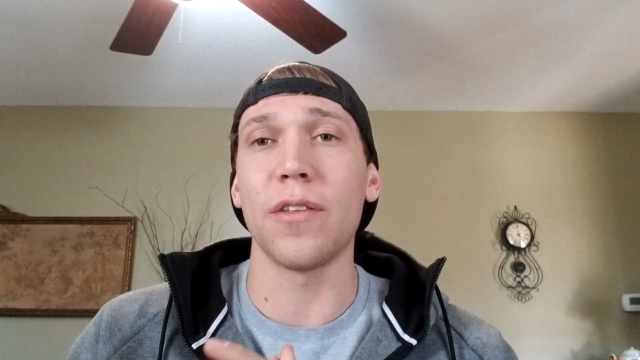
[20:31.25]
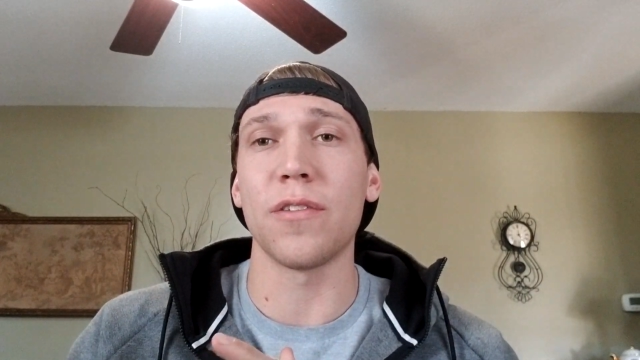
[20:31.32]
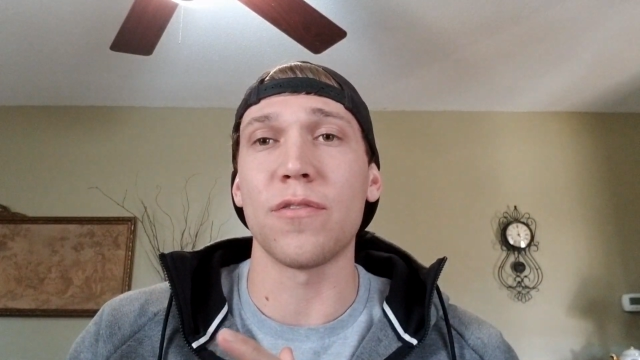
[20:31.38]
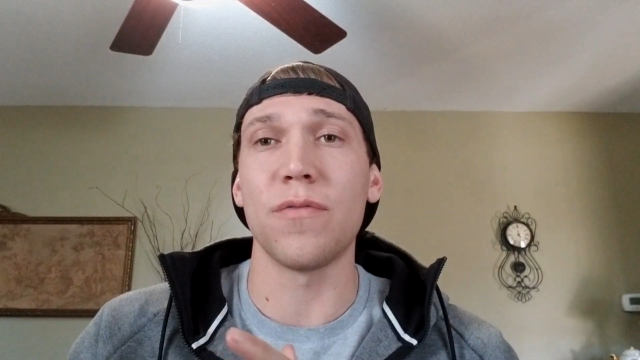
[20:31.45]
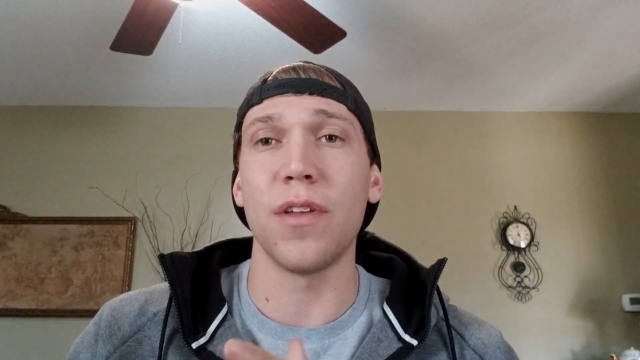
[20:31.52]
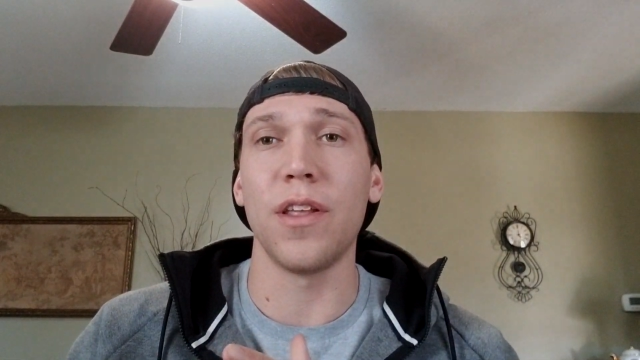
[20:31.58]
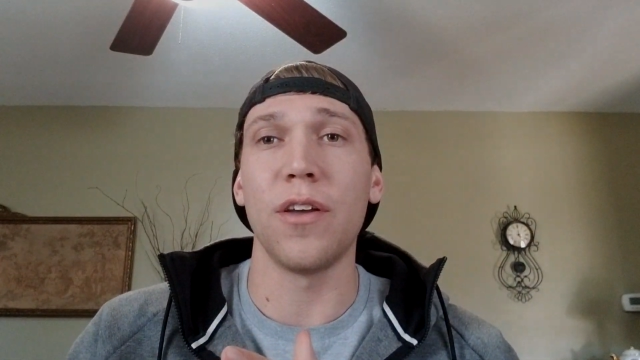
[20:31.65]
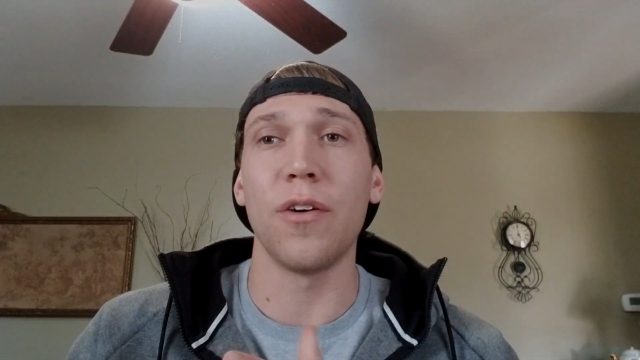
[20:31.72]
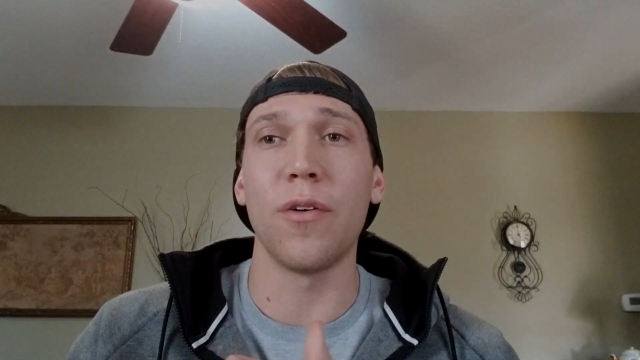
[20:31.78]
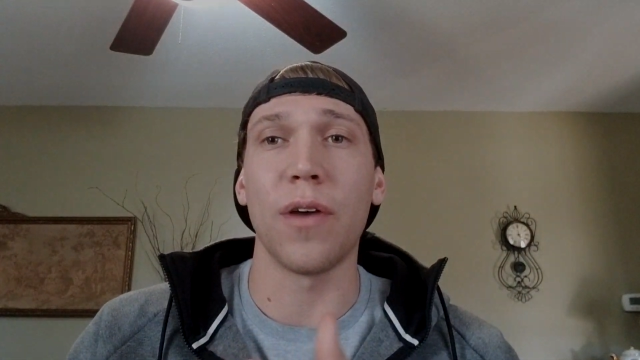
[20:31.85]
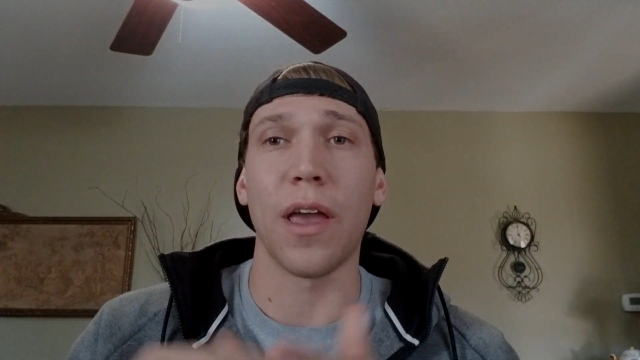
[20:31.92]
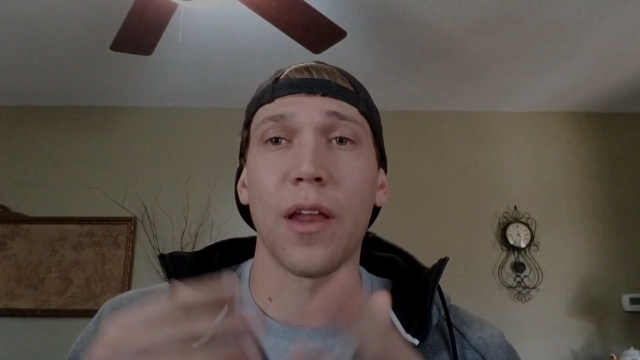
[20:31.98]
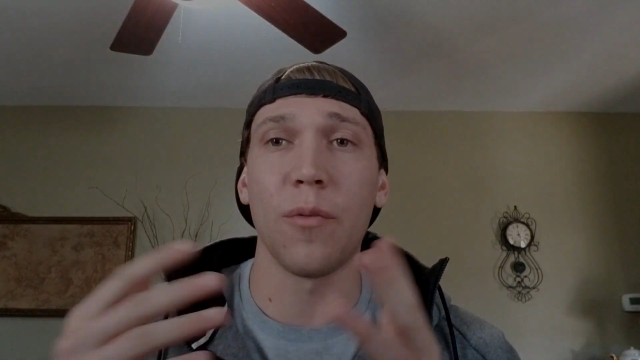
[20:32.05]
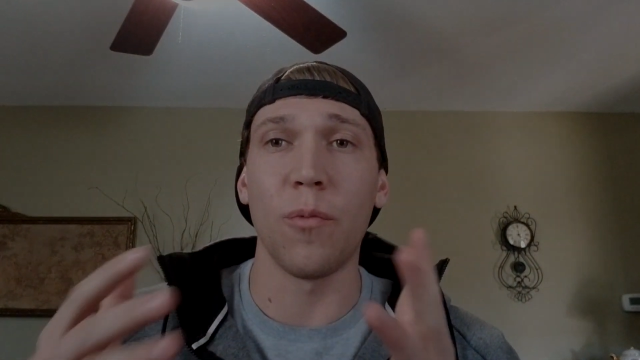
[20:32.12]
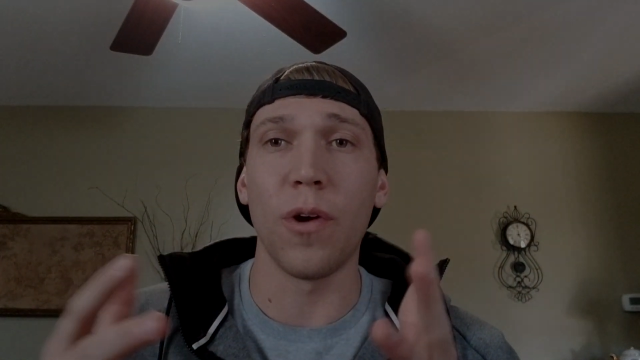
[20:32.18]
this video
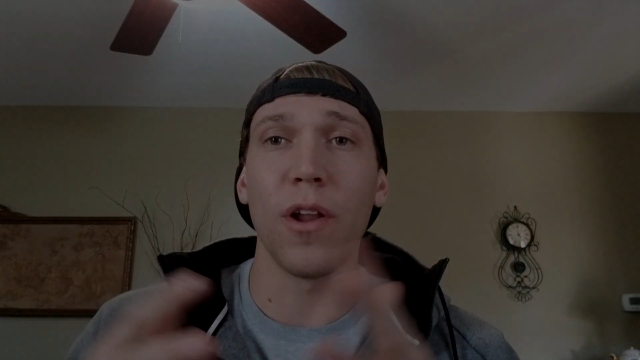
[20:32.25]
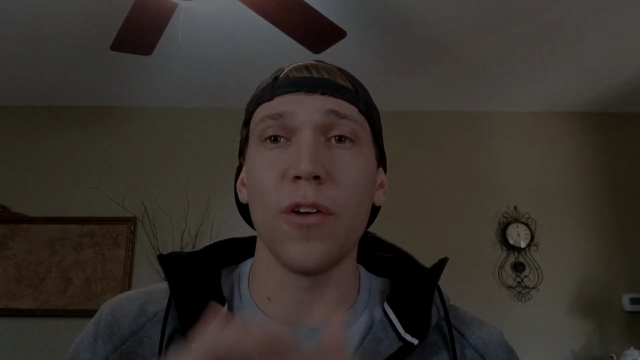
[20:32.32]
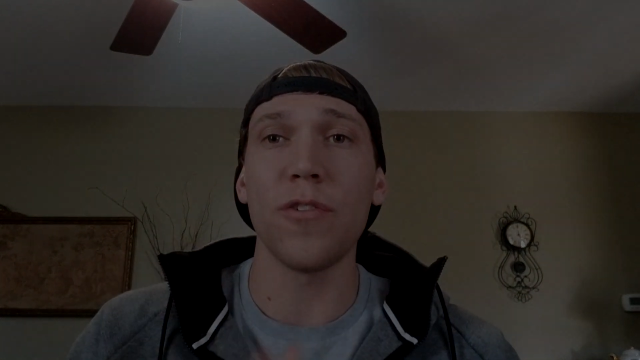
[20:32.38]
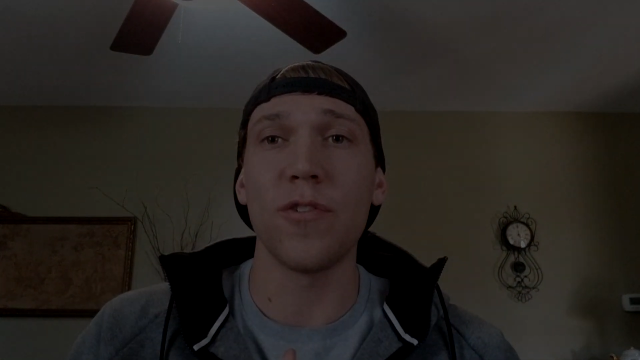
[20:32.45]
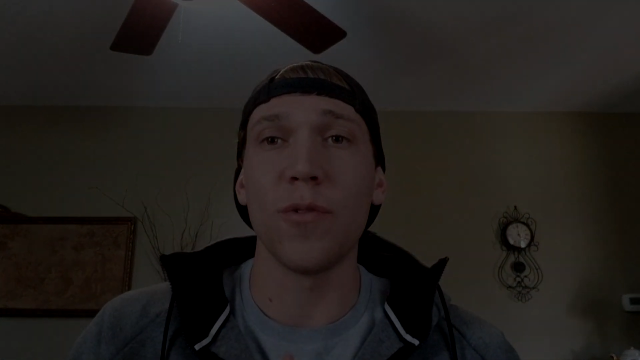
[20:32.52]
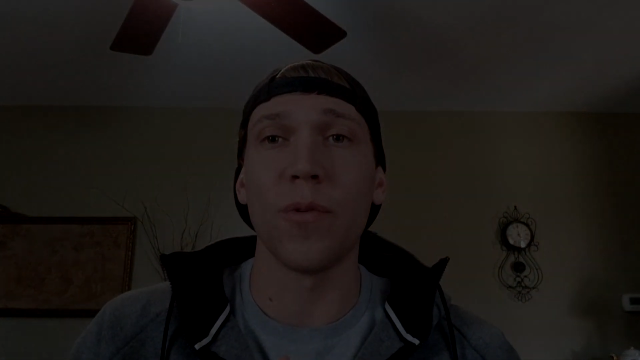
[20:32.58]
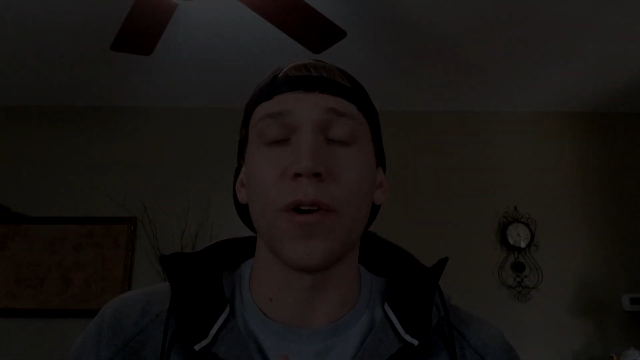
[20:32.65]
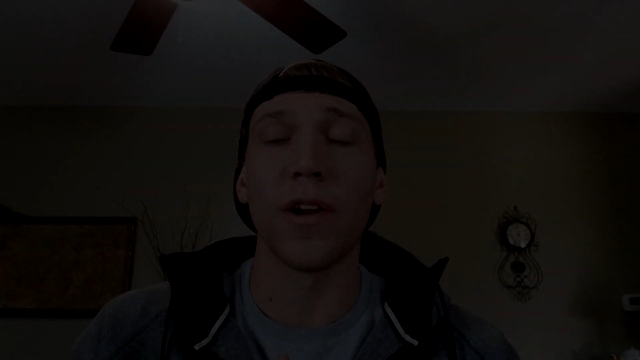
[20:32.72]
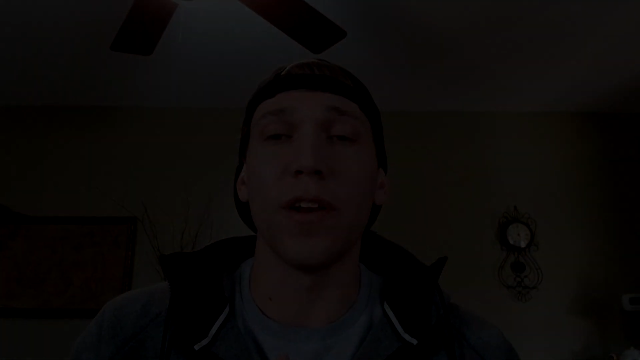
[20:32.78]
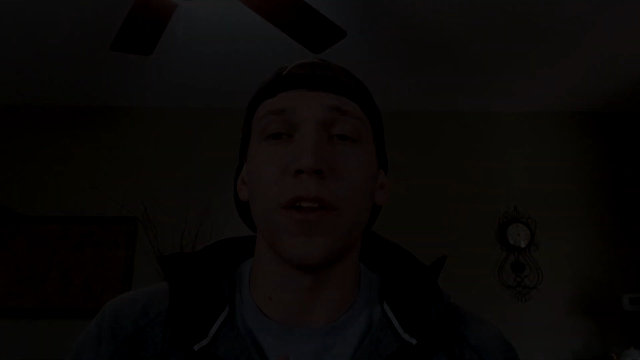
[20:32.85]
and what else you want to